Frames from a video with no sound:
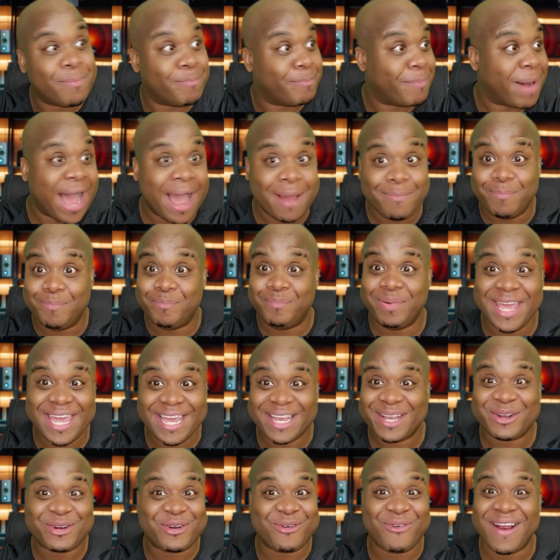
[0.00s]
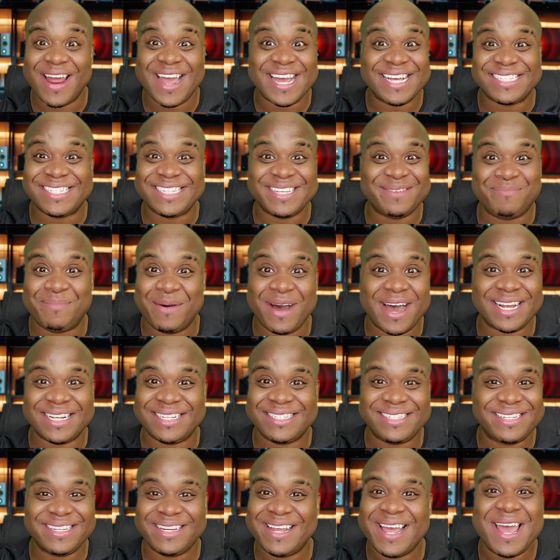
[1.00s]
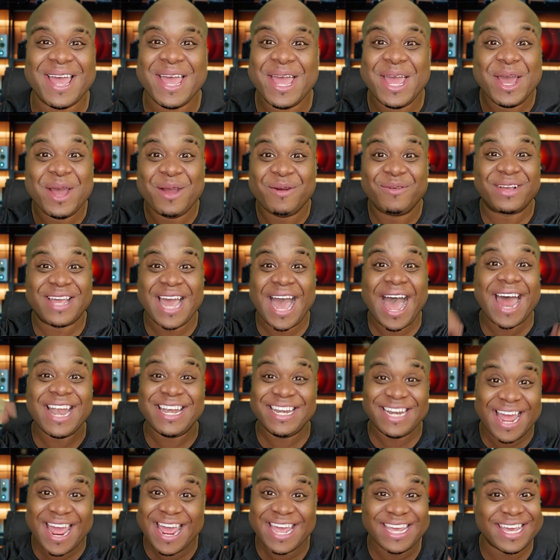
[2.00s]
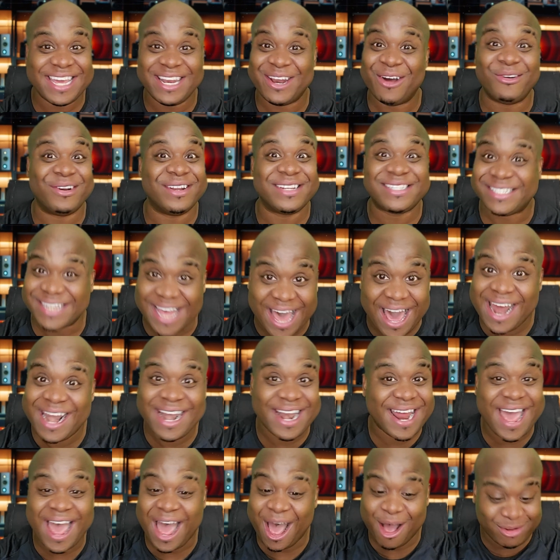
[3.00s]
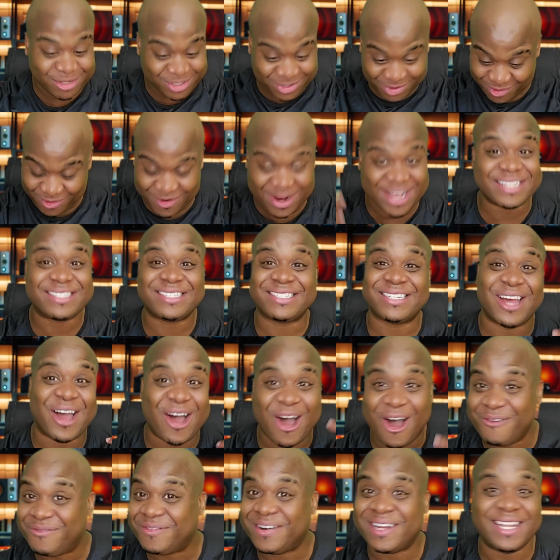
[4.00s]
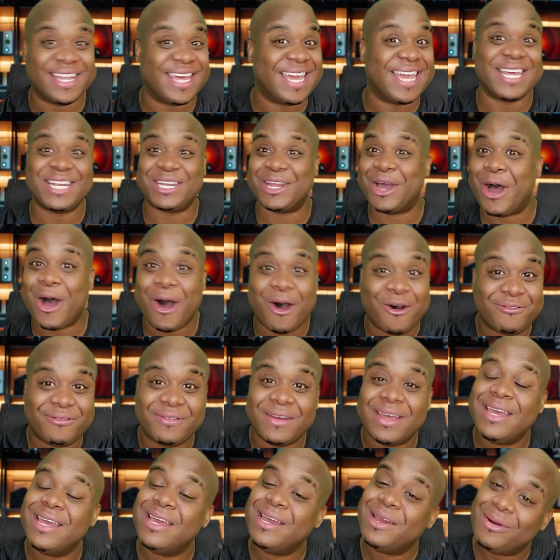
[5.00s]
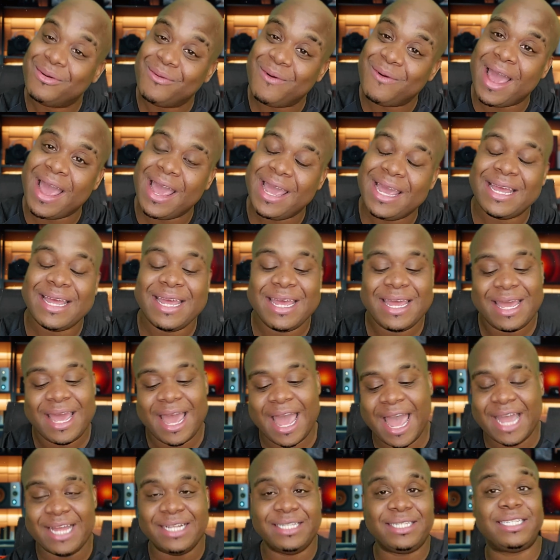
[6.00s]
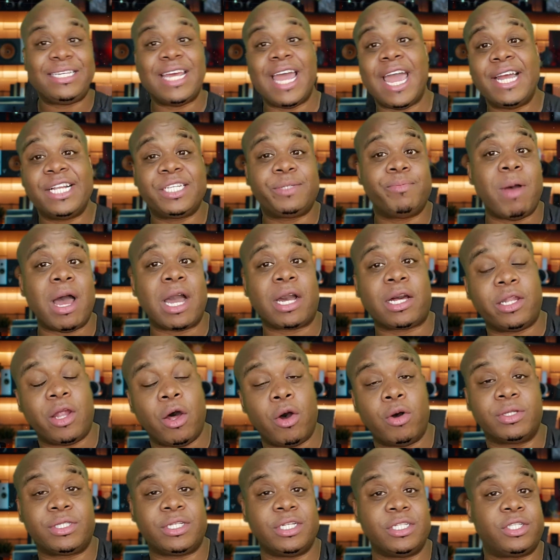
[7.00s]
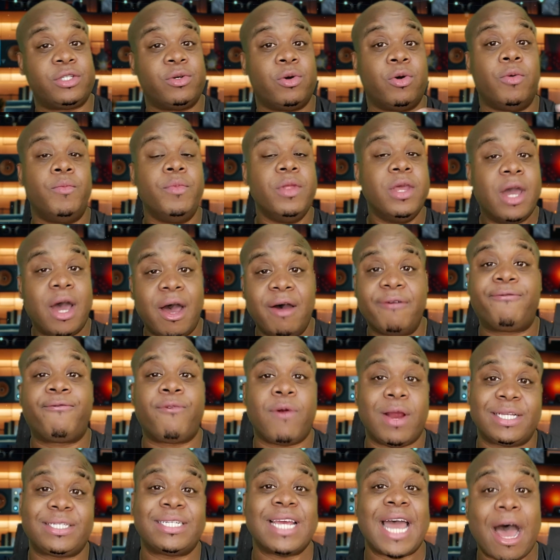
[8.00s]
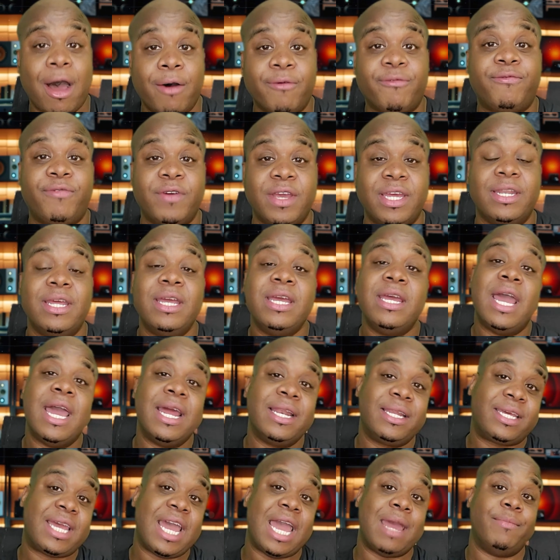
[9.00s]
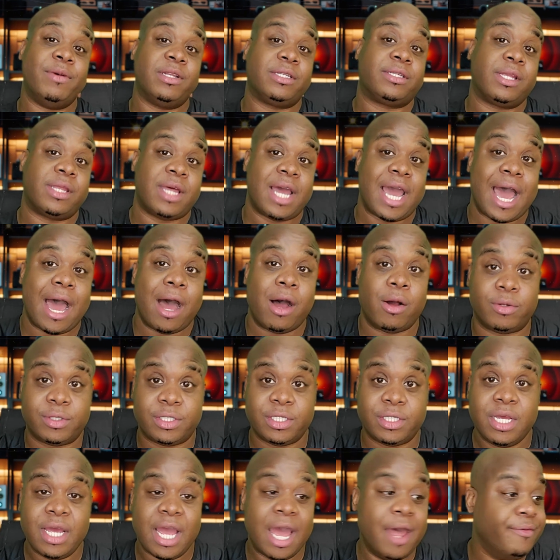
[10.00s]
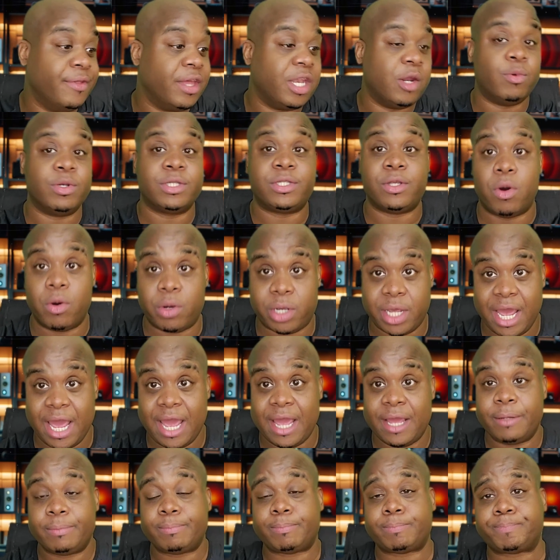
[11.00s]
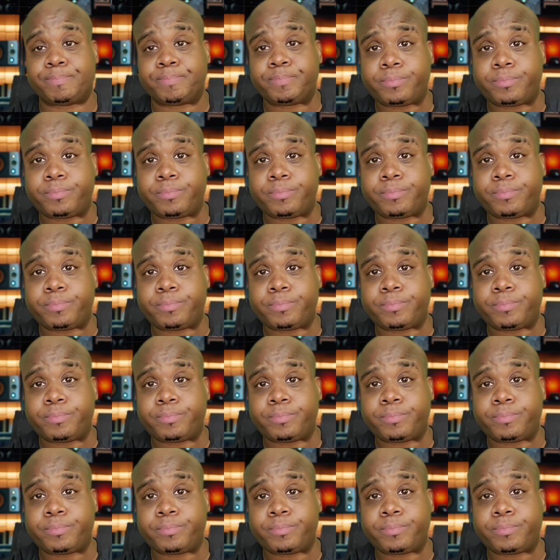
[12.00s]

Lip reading: My big crazy butt got naked on the side of the house, rinsed off, cleaned off, right? And changed my clothes into a fresh outfit and came into the house. And then it was okay.